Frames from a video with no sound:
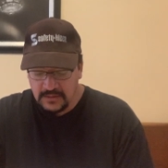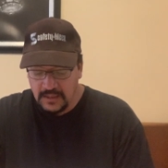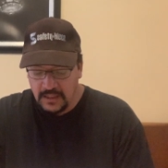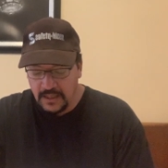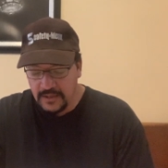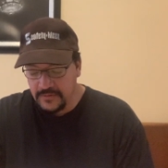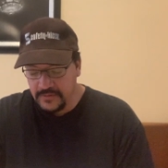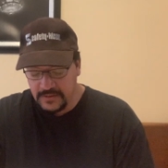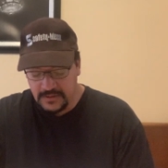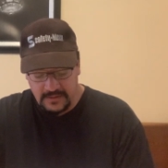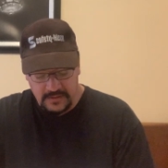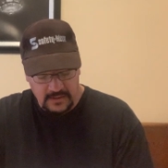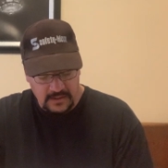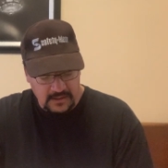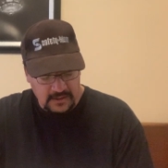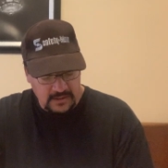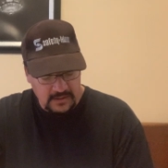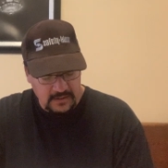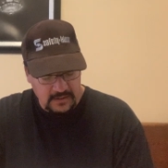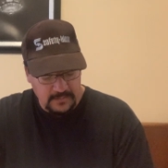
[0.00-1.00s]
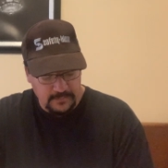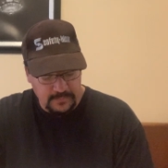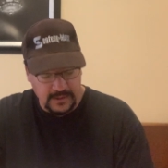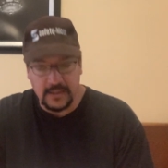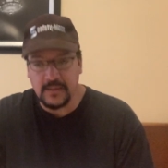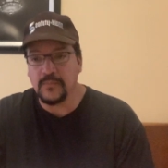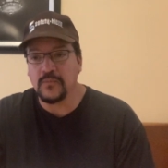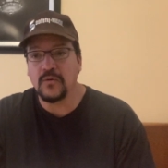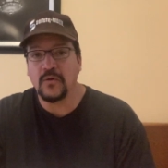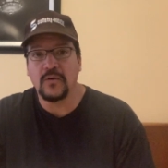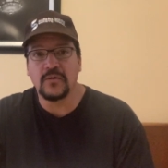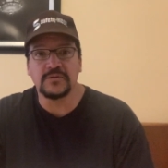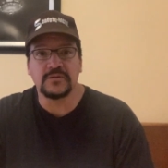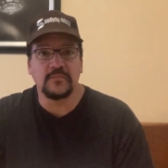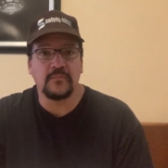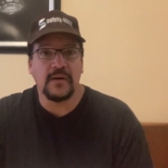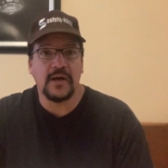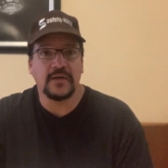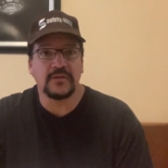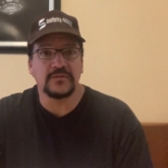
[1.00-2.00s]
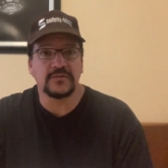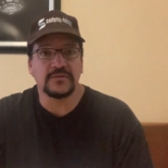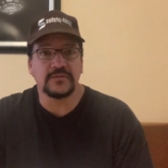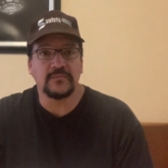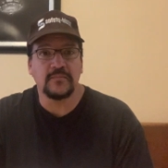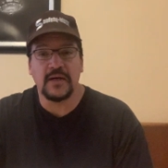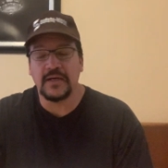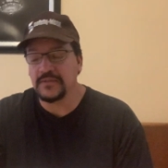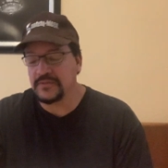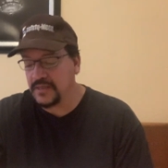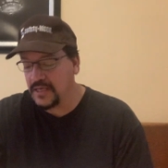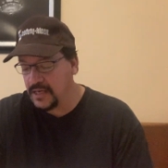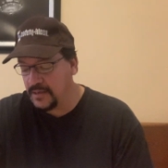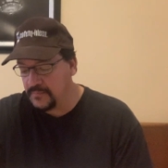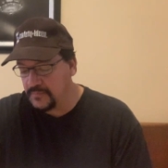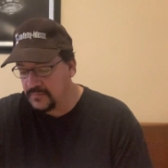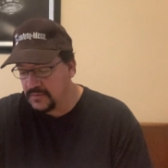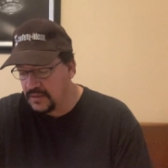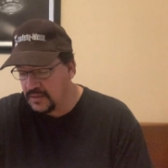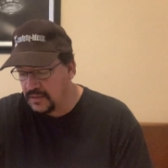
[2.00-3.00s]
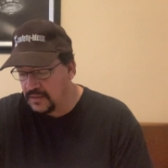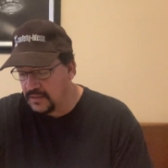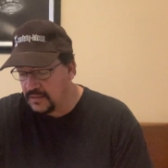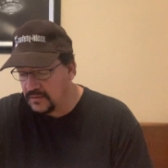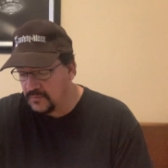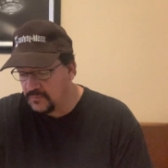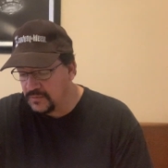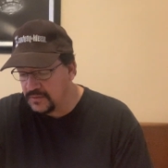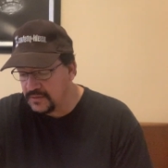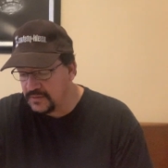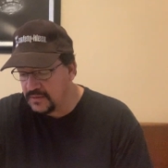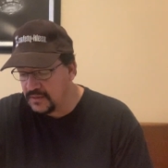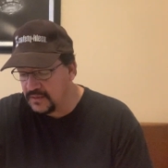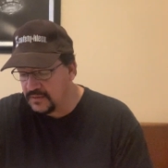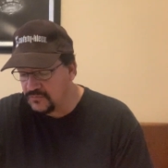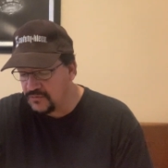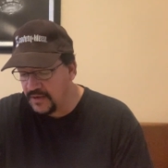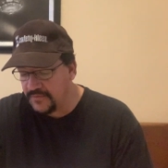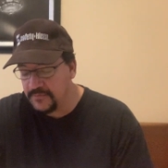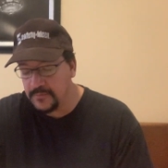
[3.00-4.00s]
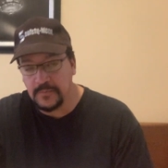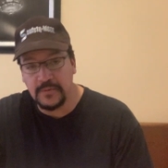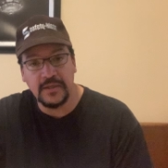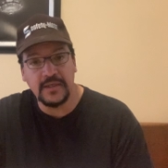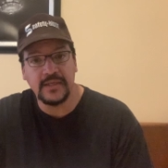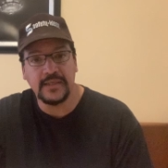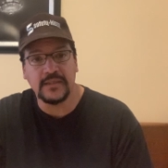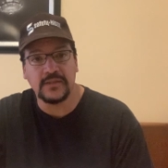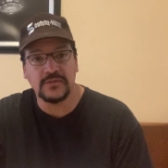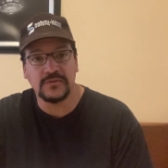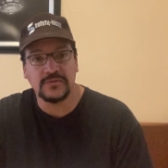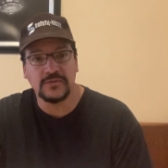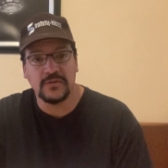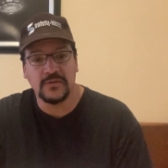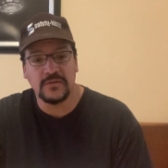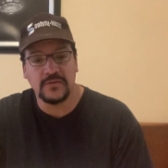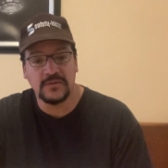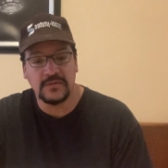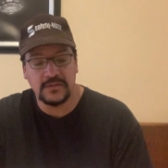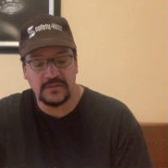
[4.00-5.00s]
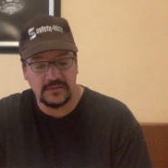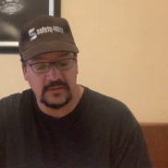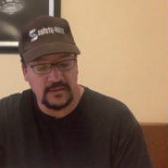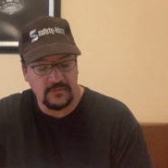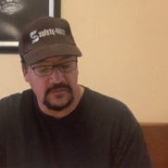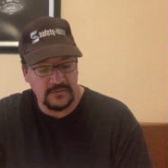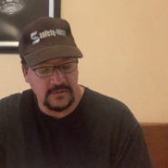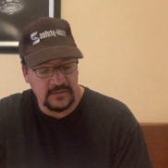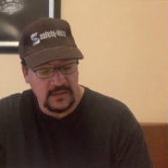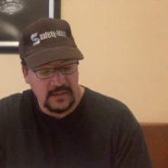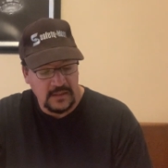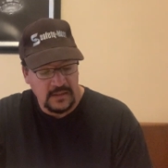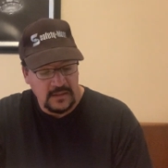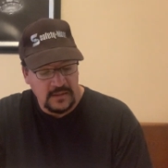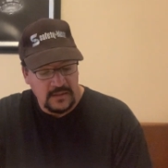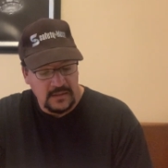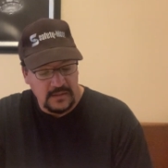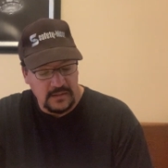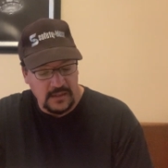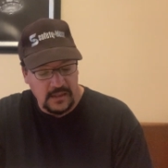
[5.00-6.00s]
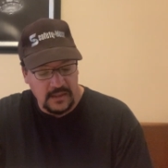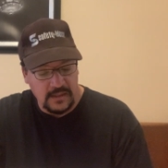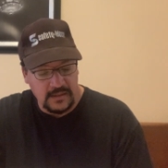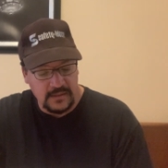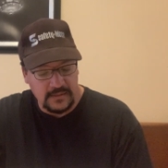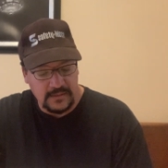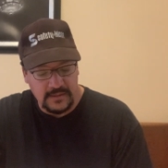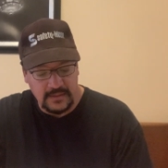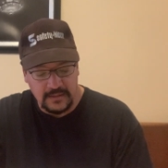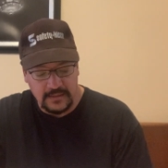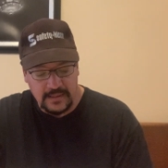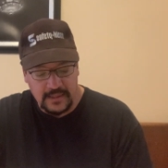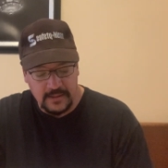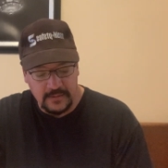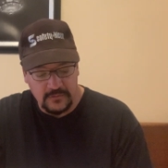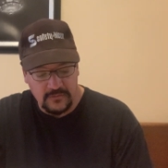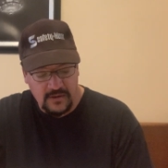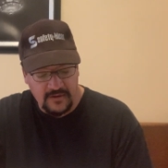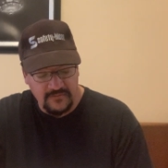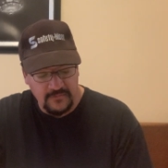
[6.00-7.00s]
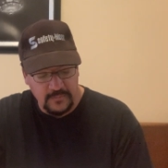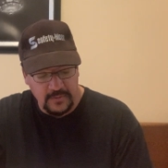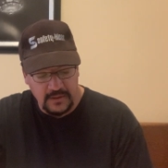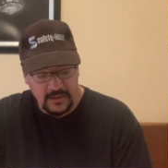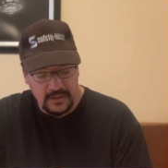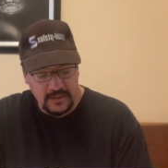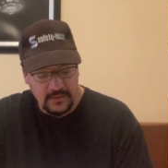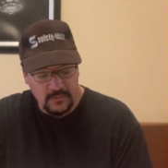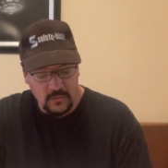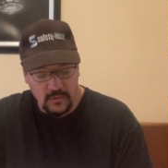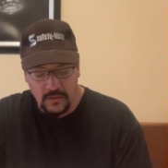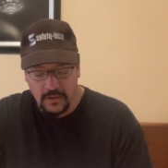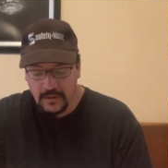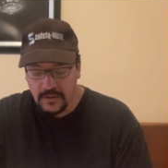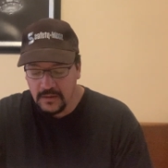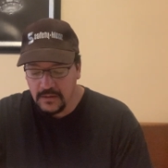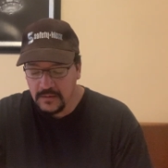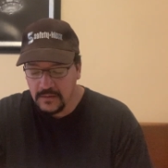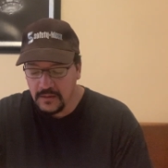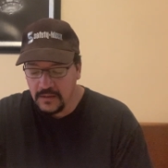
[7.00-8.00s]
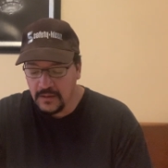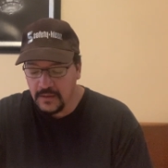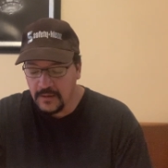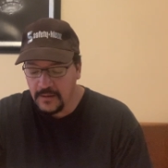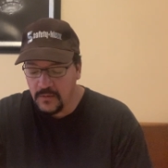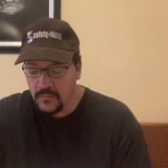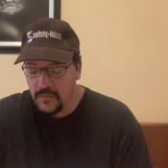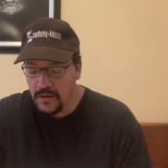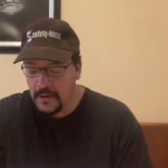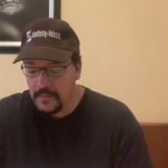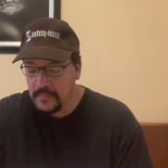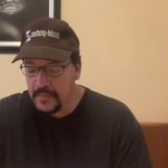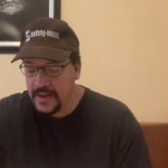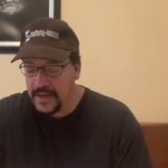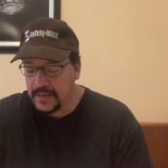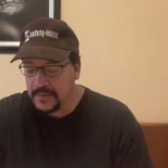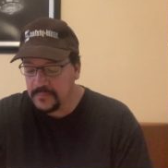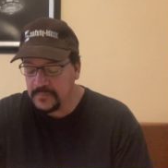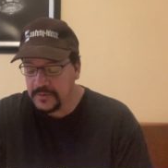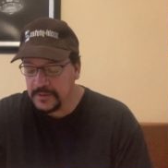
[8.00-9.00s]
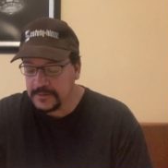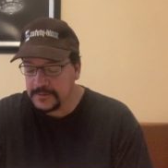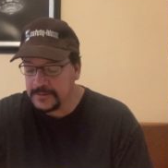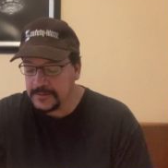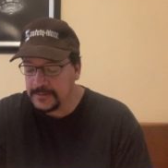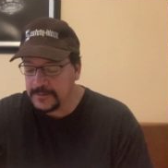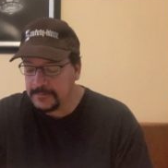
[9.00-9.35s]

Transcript: hundred pickup coils and modules in my time with drivability concerns, as I was did a lot of drivability work a while back, but